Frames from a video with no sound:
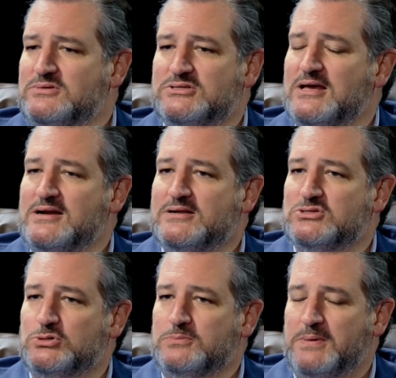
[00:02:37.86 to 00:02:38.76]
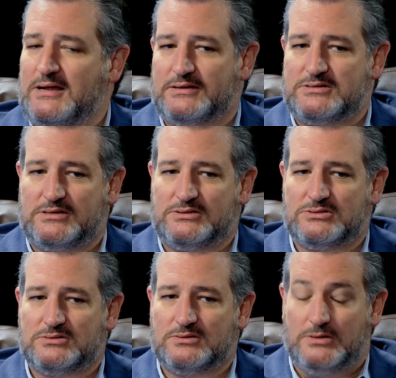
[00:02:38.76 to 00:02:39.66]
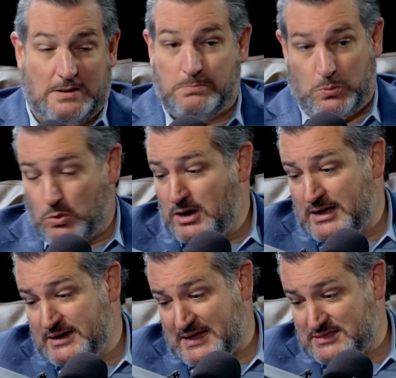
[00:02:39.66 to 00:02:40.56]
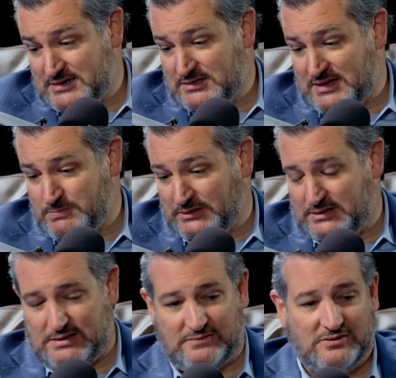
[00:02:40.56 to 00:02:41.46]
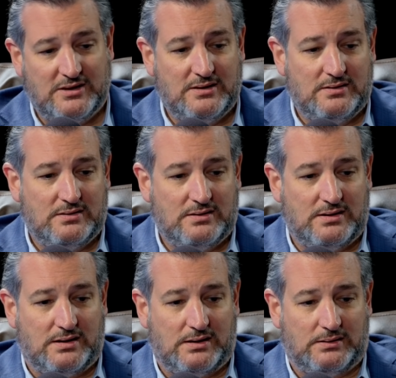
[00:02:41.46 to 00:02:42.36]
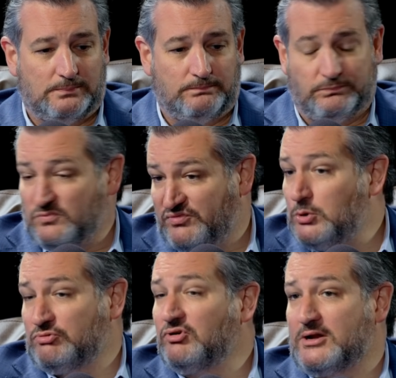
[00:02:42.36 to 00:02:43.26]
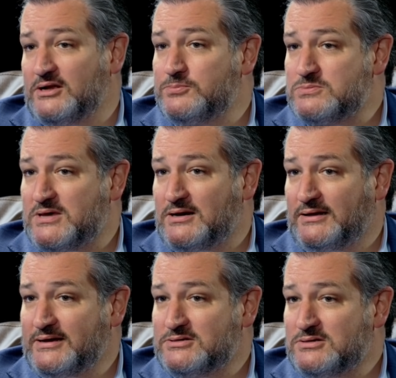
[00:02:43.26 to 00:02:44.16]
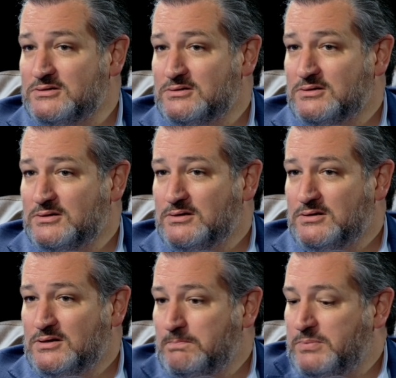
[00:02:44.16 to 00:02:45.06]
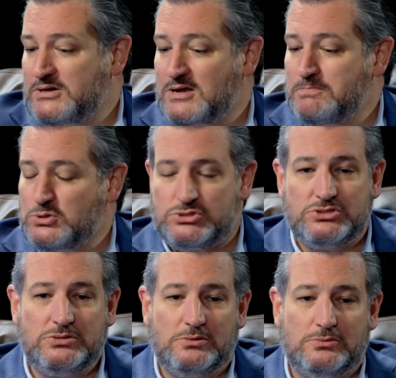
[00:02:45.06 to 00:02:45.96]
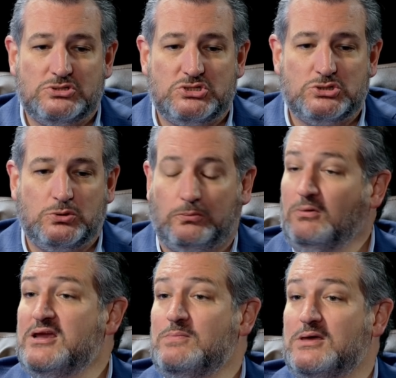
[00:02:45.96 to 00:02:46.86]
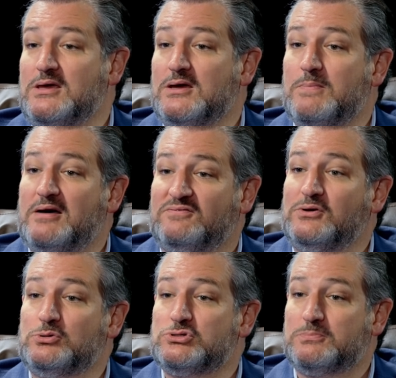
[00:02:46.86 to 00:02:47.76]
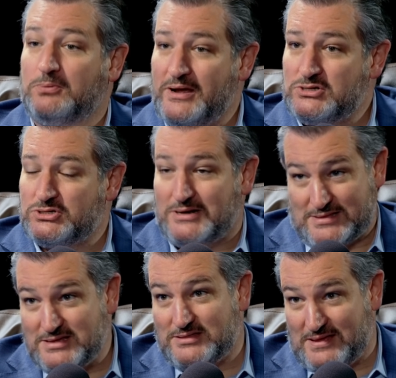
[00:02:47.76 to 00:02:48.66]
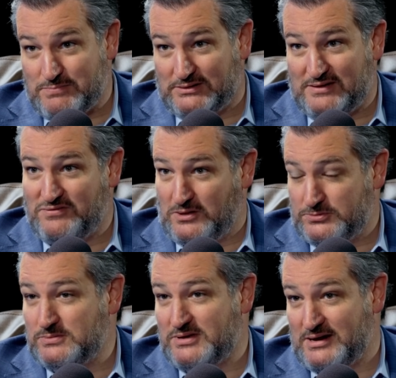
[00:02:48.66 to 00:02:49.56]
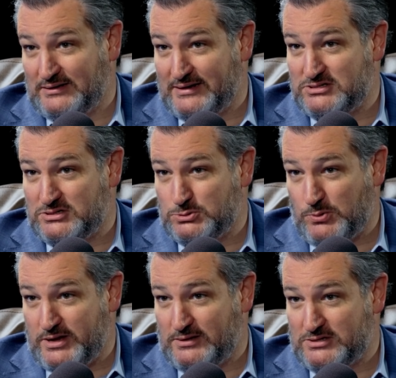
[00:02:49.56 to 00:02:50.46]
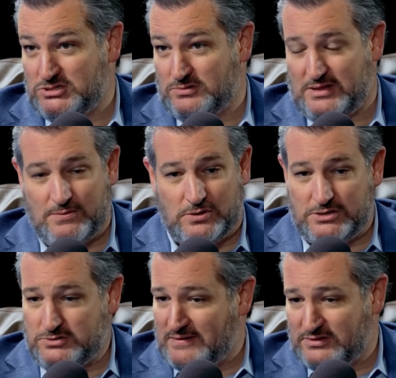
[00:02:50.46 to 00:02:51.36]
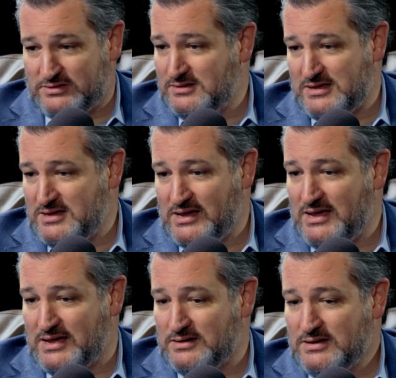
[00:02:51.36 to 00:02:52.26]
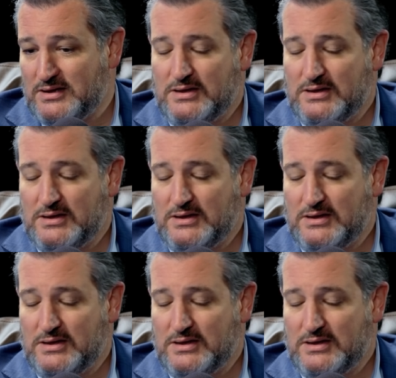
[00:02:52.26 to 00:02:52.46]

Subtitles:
have decided it's good politics. Number one, I think they believe voter fraud helps them get elected. But number two, screaming about voter suppression, I think they believe helps them get elected as well. And so they want to do everything they can